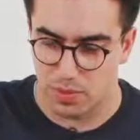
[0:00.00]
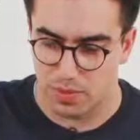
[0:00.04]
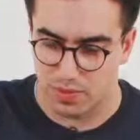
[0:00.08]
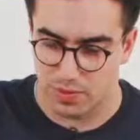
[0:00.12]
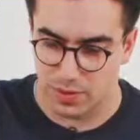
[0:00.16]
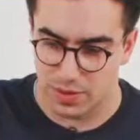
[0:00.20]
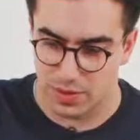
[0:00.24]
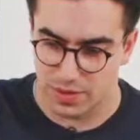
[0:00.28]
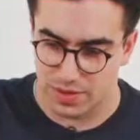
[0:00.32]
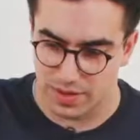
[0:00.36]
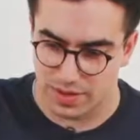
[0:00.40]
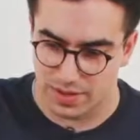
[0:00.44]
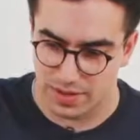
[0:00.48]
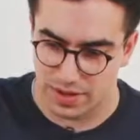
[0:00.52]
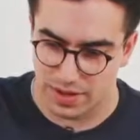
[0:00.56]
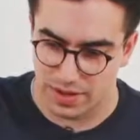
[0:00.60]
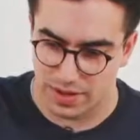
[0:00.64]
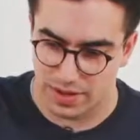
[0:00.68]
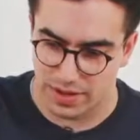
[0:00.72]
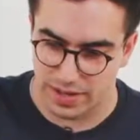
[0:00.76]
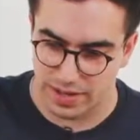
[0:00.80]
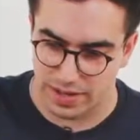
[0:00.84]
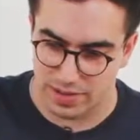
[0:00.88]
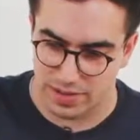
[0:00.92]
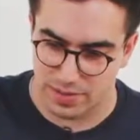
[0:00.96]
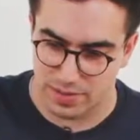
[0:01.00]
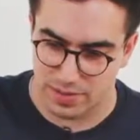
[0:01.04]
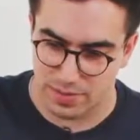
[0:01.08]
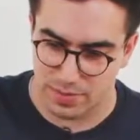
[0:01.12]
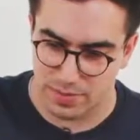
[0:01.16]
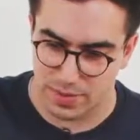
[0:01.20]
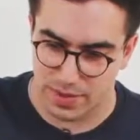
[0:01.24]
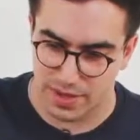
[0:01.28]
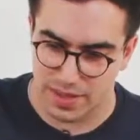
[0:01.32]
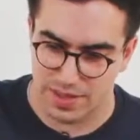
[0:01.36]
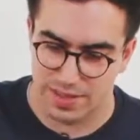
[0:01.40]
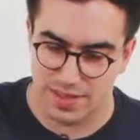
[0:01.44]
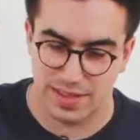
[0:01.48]
We've got these kind of like
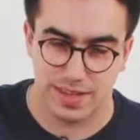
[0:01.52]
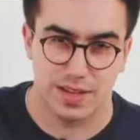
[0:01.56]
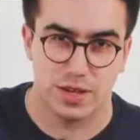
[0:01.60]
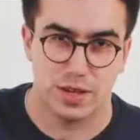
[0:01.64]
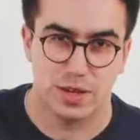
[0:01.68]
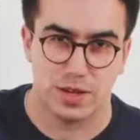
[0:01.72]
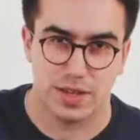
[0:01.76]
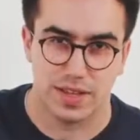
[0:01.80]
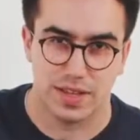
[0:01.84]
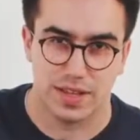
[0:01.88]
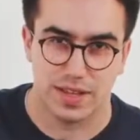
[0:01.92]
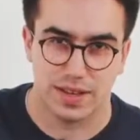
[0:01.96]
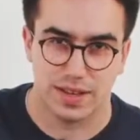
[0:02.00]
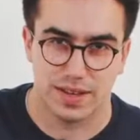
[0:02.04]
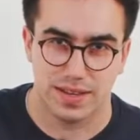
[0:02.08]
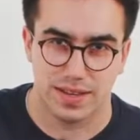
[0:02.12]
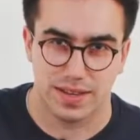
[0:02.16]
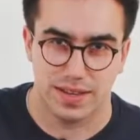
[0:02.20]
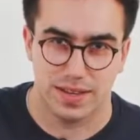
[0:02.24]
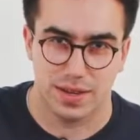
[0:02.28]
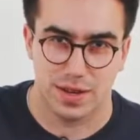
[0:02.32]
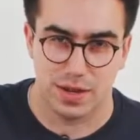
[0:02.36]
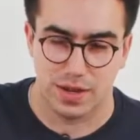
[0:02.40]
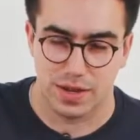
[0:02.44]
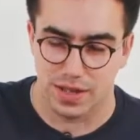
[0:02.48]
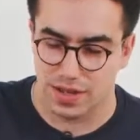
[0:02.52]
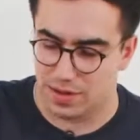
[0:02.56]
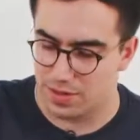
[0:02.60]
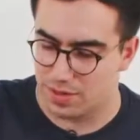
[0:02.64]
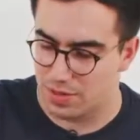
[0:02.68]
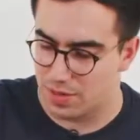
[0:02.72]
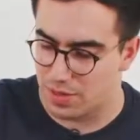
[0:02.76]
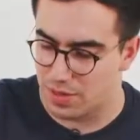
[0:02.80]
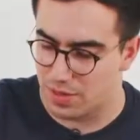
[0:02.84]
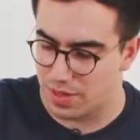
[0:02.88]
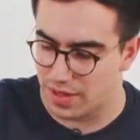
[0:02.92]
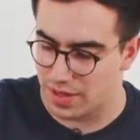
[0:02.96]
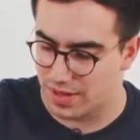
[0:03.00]
spicy looking nugget
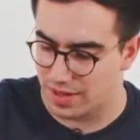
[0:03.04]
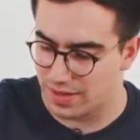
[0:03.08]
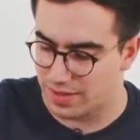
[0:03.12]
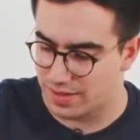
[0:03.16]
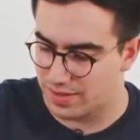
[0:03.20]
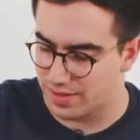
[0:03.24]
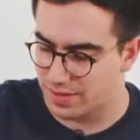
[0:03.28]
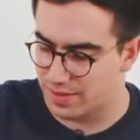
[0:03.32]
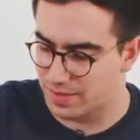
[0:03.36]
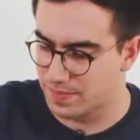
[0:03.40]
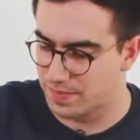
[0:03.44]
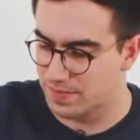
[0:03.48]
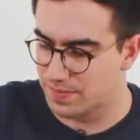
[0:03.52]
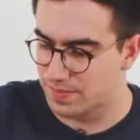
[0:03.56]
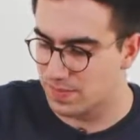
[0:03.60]
things.